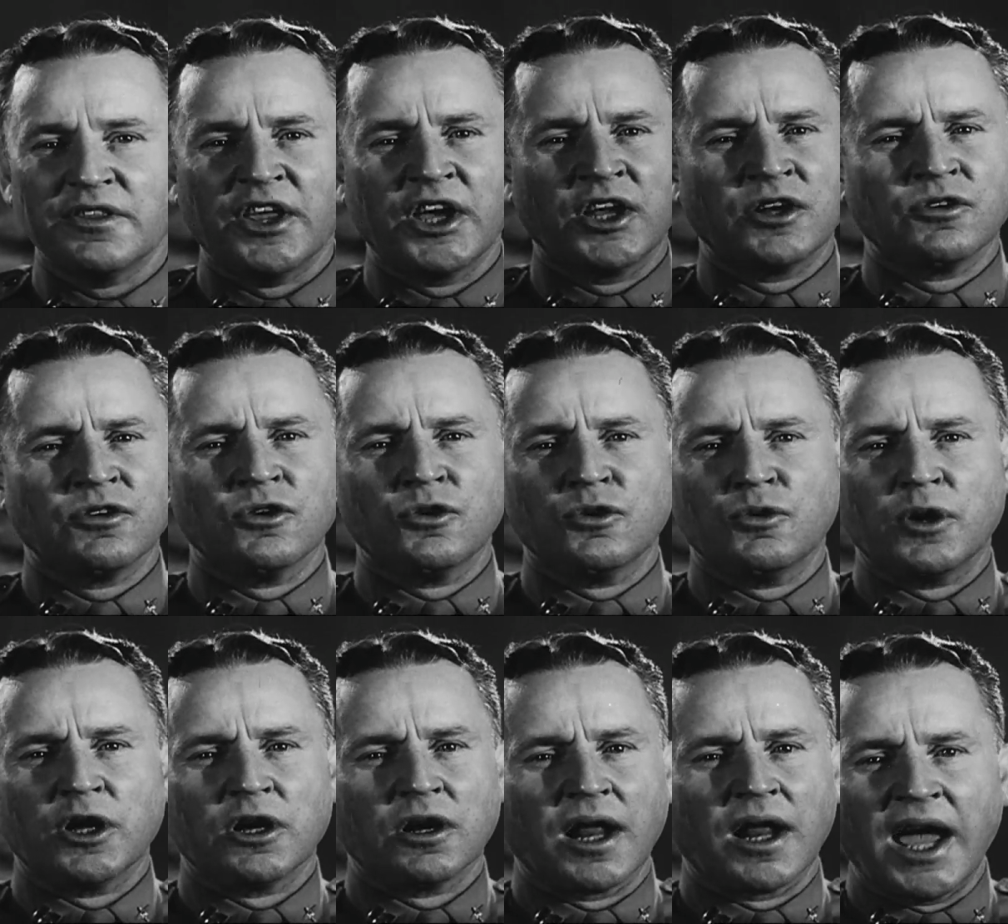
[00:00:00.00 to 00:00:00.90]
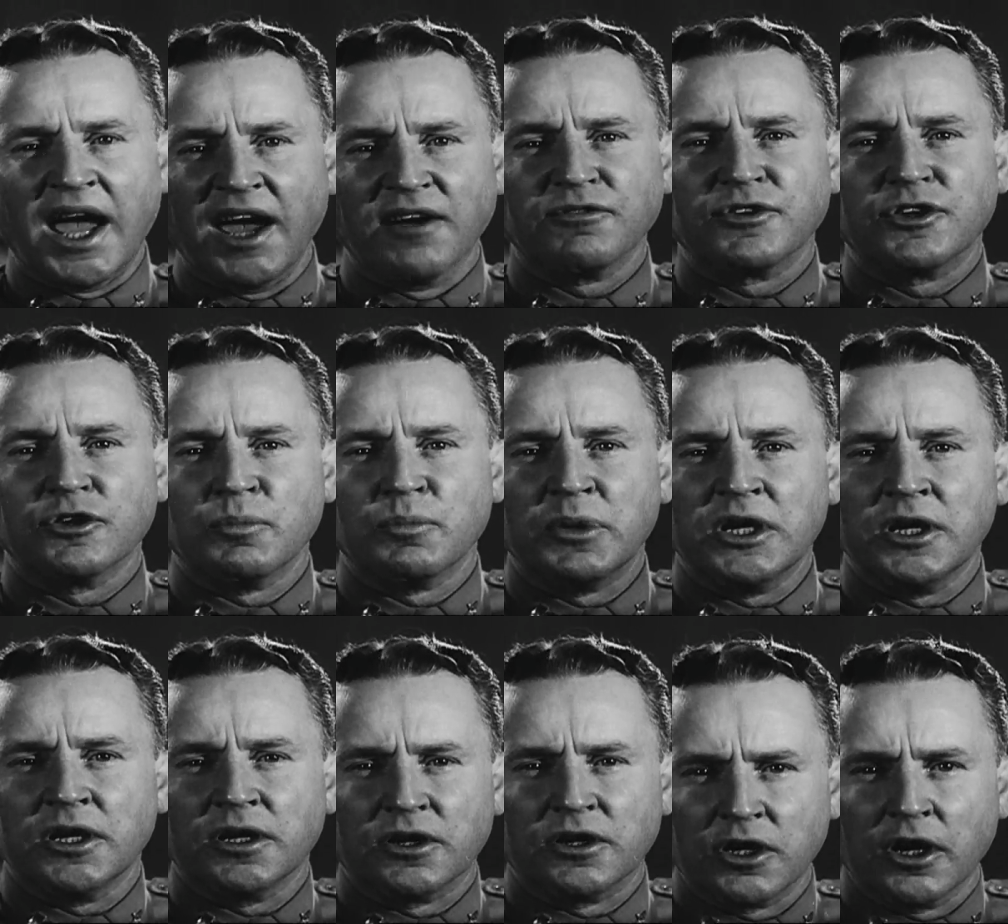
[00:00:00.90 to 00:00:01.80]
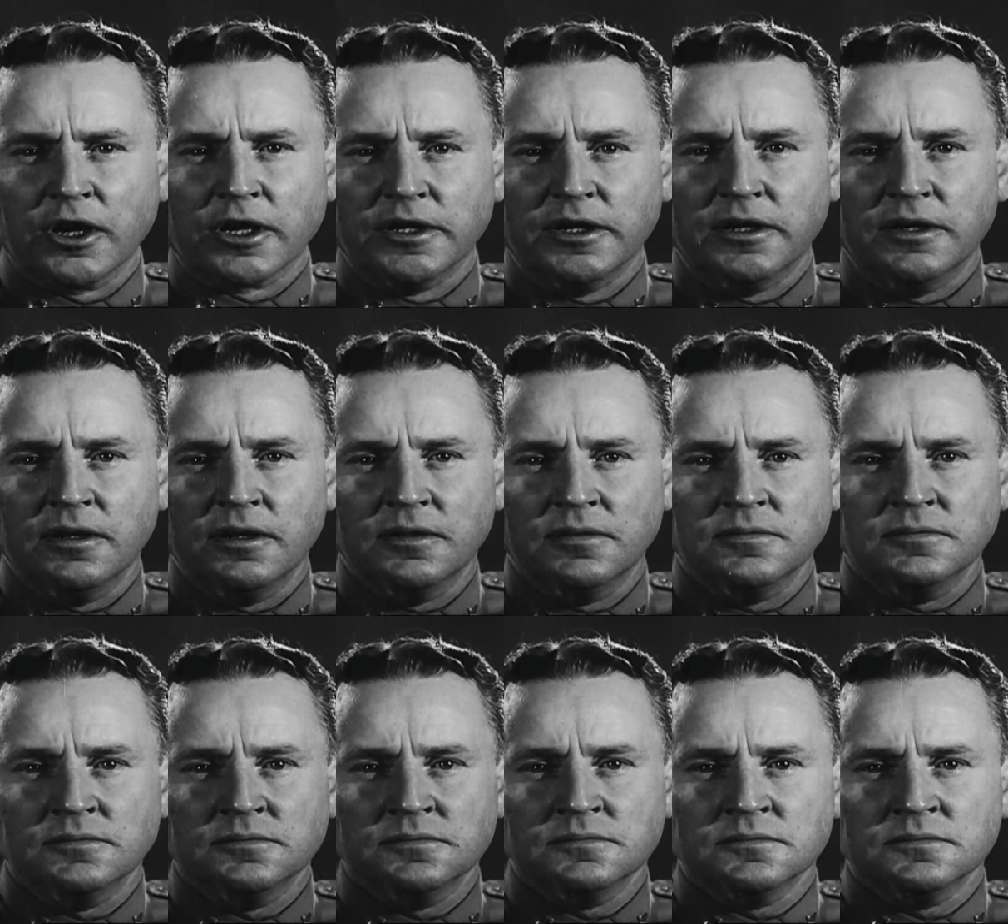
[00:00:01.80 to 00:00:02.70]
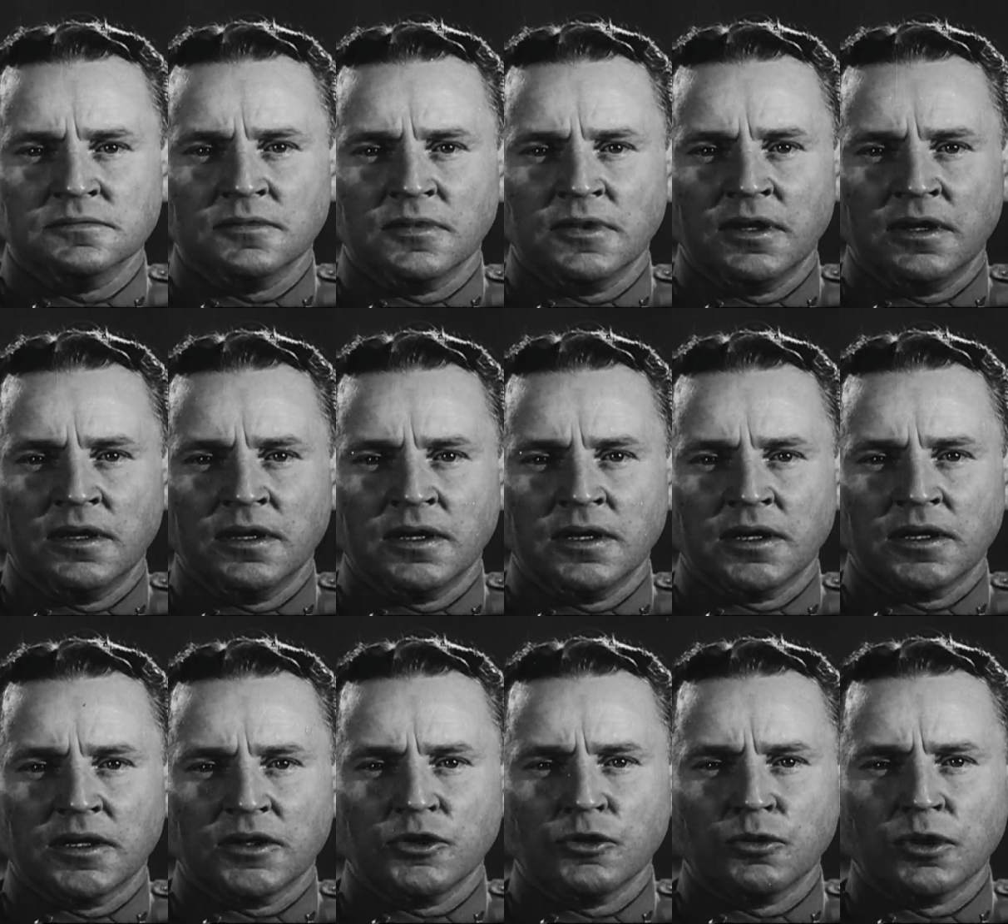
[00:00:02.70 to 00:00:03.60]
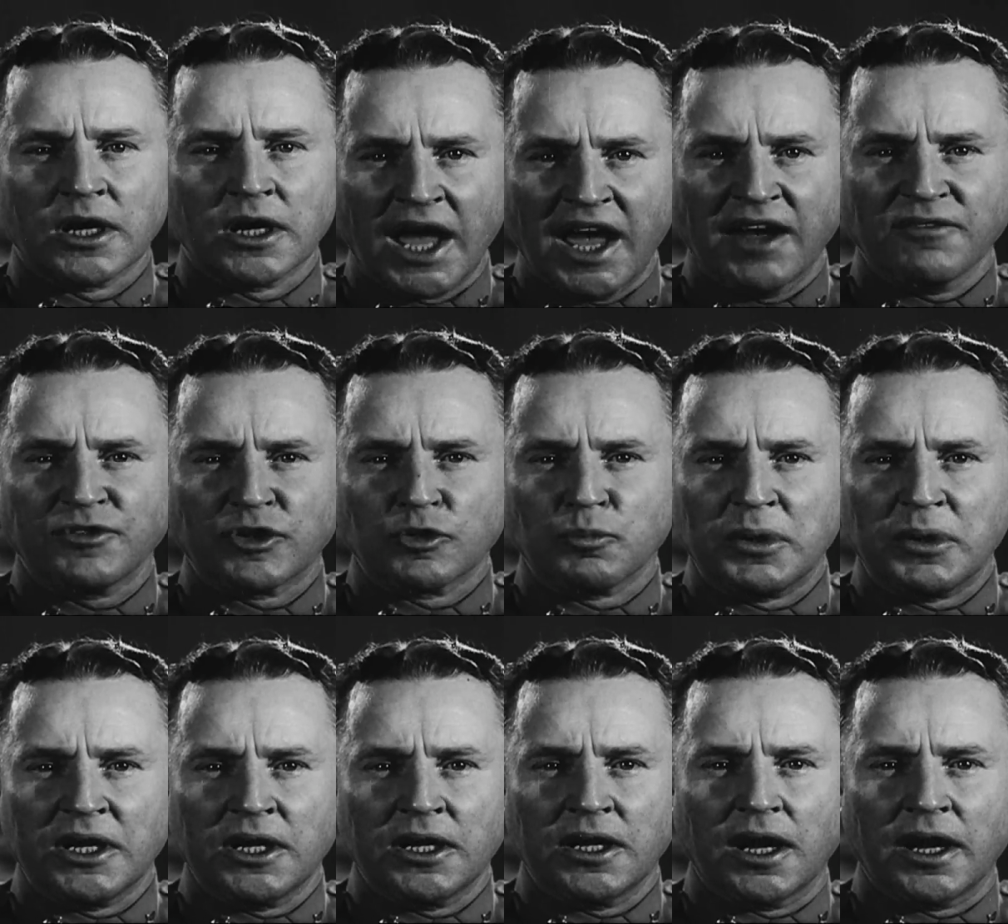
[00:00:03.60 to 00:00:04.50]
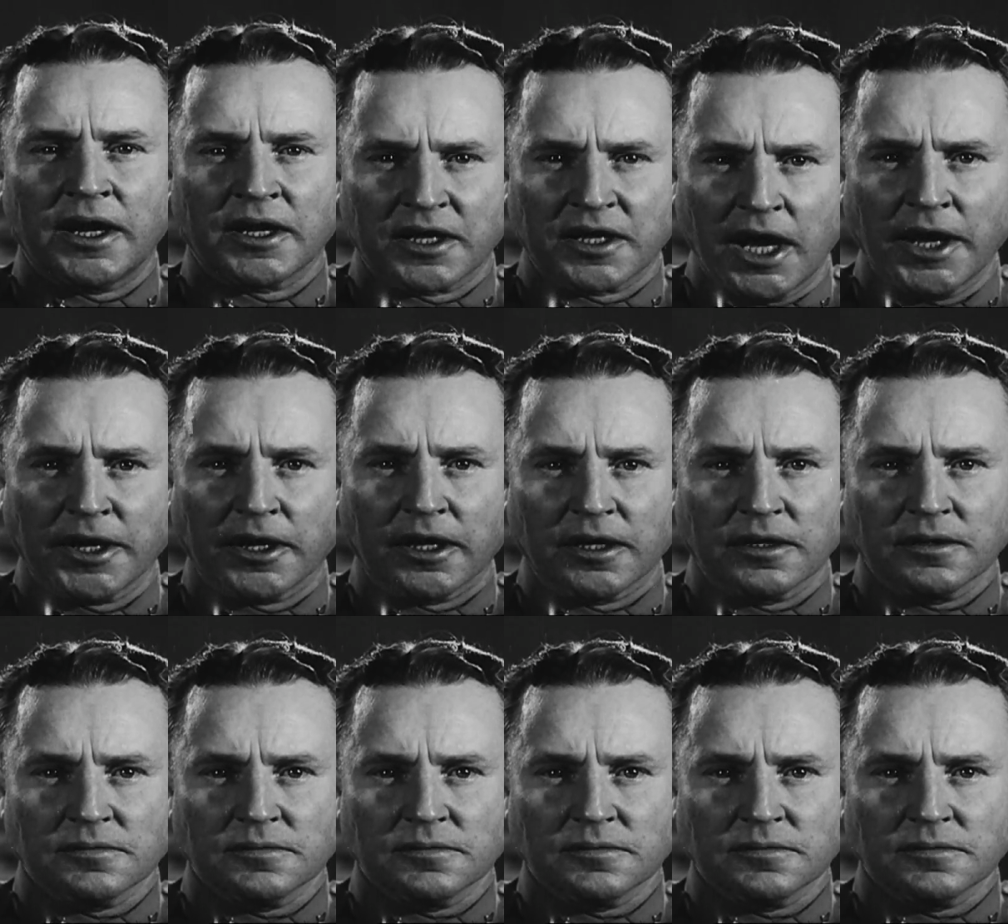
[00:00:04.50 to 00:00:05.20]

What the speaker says: Then you will have to be good. You will have to be a gunner.